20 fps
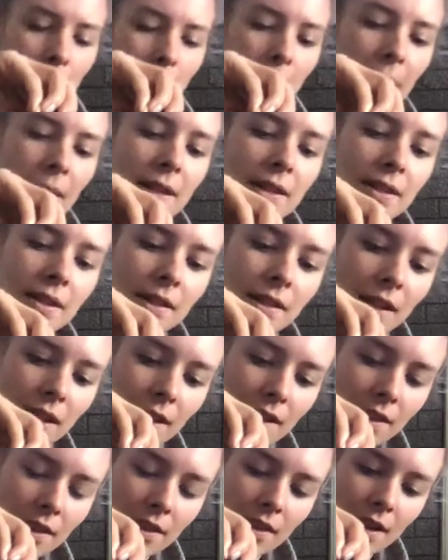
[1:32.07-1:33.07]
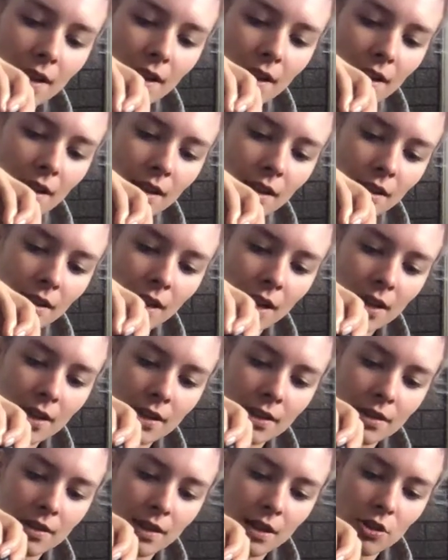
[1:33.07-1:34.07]
This is like the
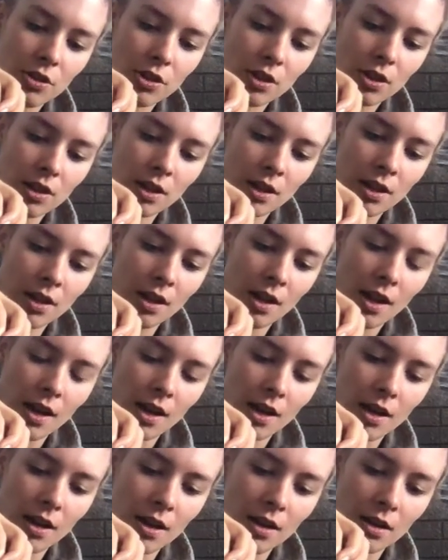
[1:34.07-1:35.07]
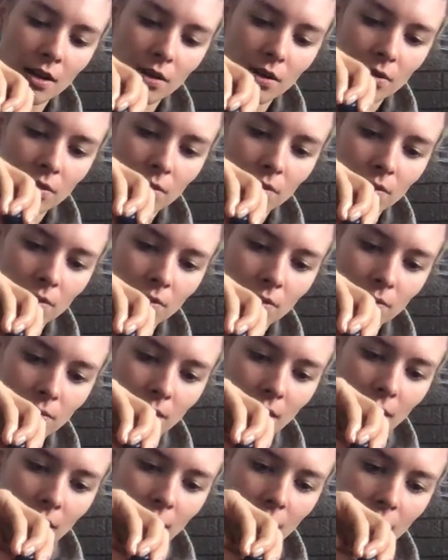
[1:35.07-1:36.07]
condensation in a
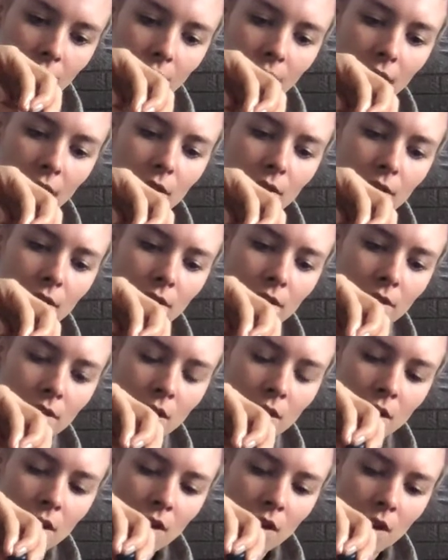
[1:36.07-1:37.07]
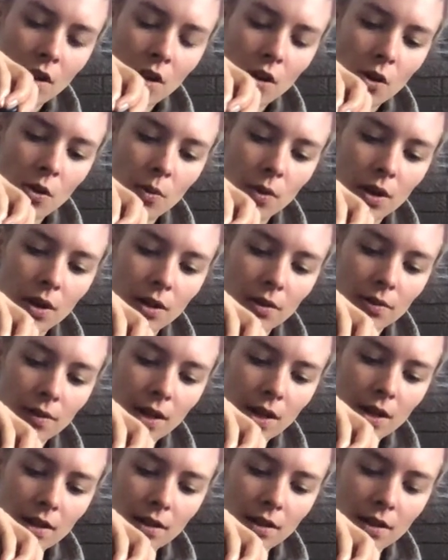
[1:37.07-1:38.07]
rain cloud. When our
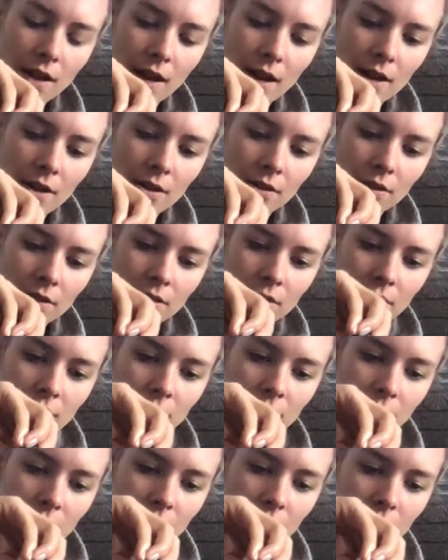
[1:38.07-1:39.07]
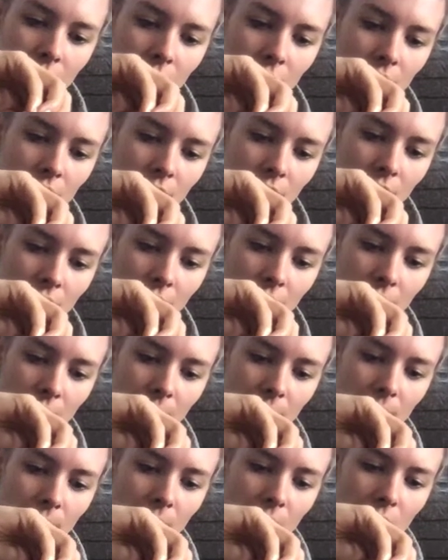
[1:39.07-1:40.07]
rain cloud starts to get
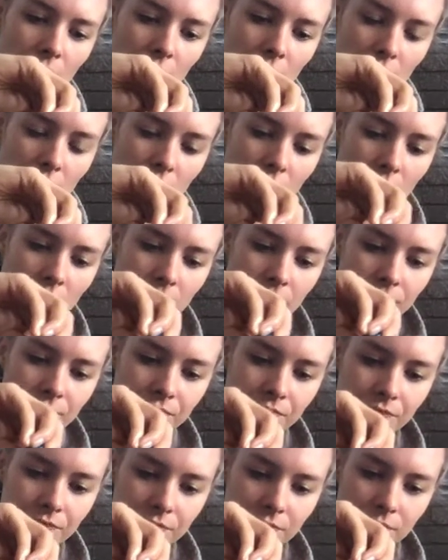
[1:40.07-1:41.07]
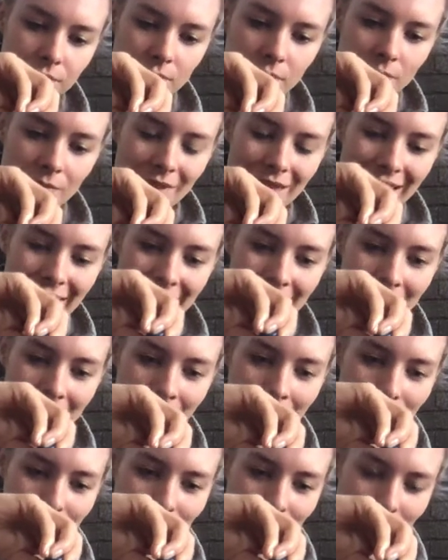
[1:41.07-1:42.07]
full and
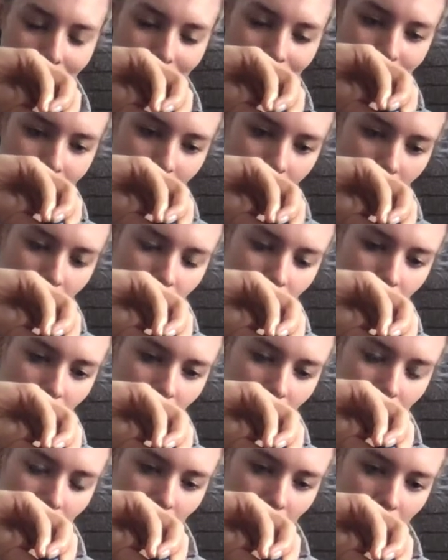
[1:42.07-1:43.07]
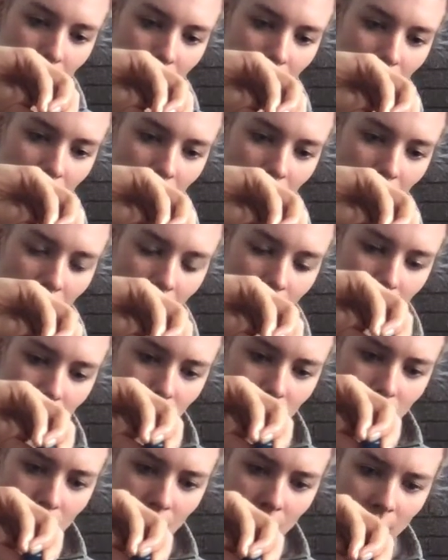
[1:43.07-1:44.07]
heavy, it's going to start letting
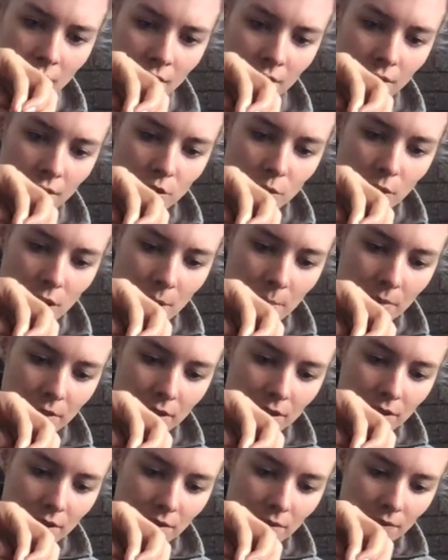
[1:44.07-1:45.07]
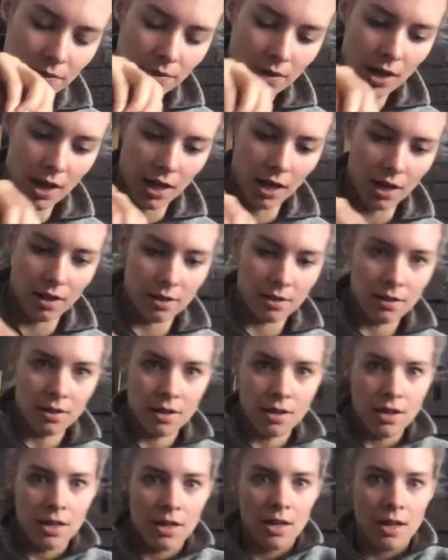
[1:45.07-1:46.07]
out the droplets of rain.
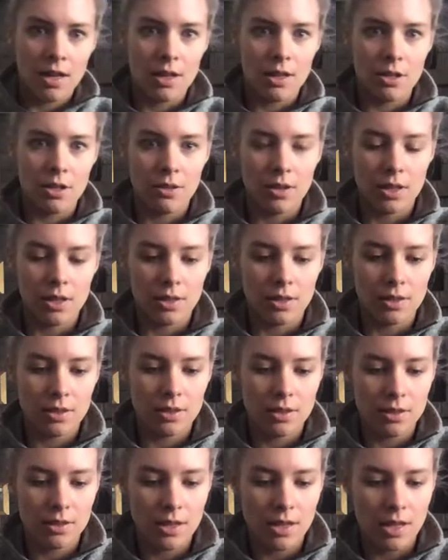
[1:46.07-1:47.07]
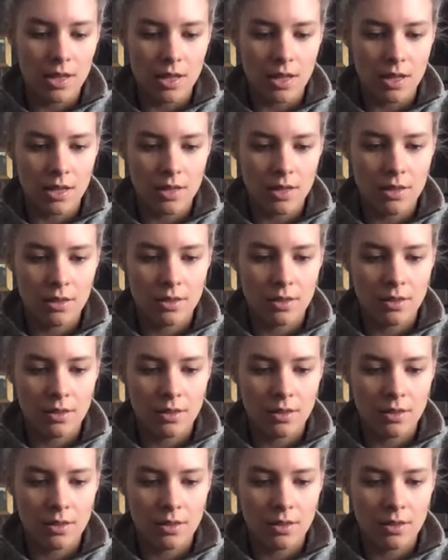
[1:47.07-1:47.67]
And you can see,